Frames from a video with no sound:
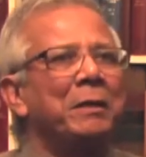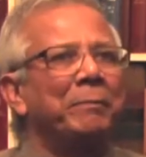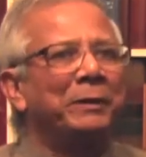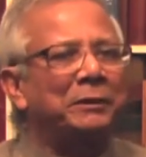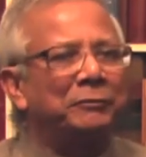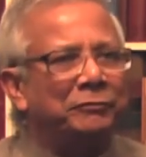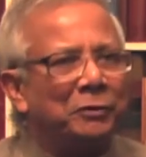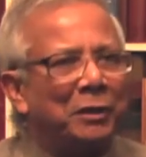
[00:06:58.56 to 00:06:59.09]

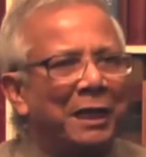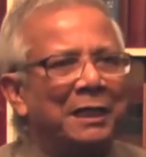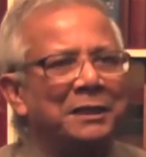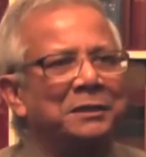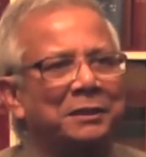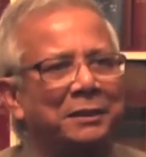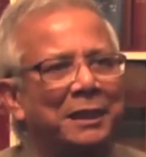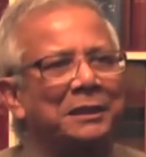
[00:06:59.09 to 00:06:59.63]
But if you
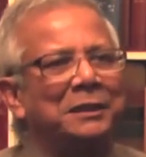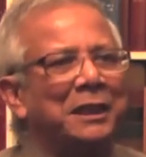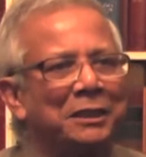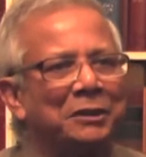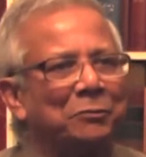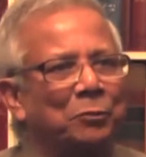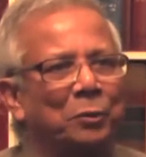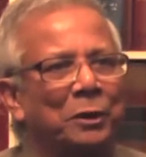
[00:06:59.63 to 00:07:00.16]
ask the right
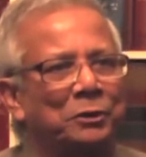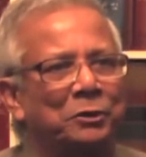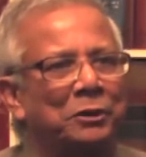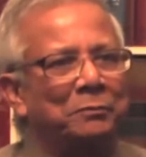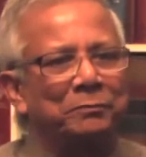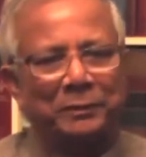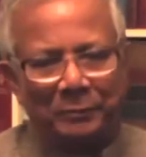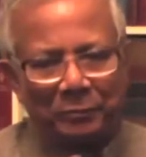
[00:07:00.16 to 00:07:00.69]
kind of question,
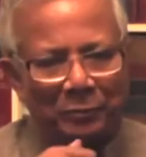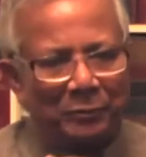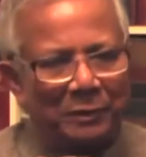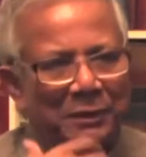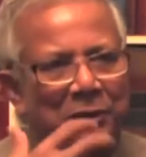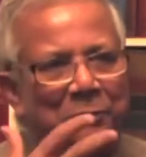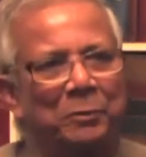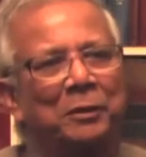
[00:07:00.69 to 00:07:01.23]
people will
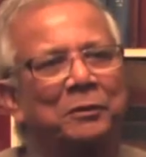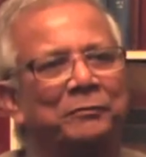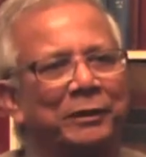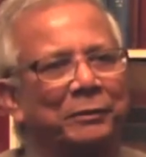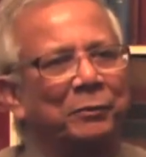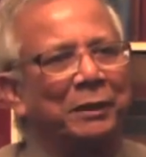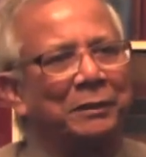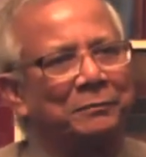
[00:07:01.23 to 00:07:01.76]
respond
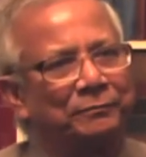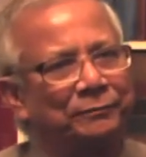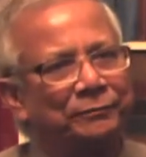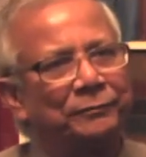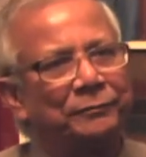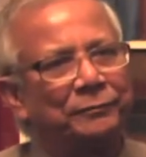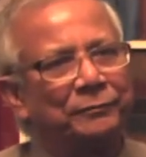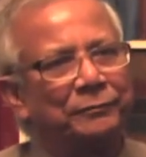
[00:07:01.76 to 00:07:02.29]
very well,
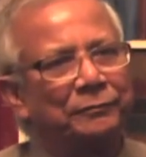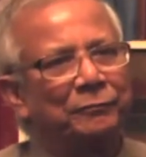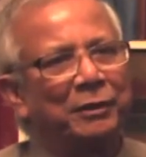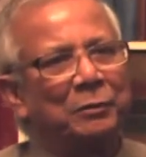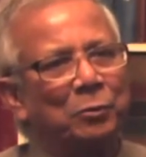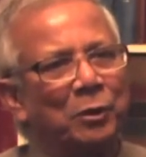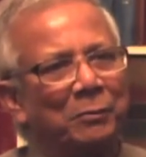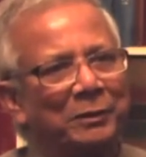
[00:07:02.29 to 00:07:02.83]

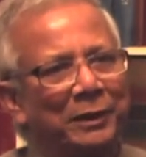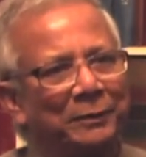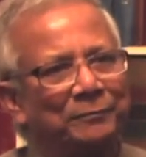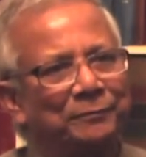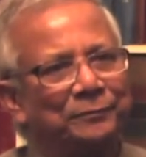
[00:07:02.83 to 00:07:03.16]
very warmly.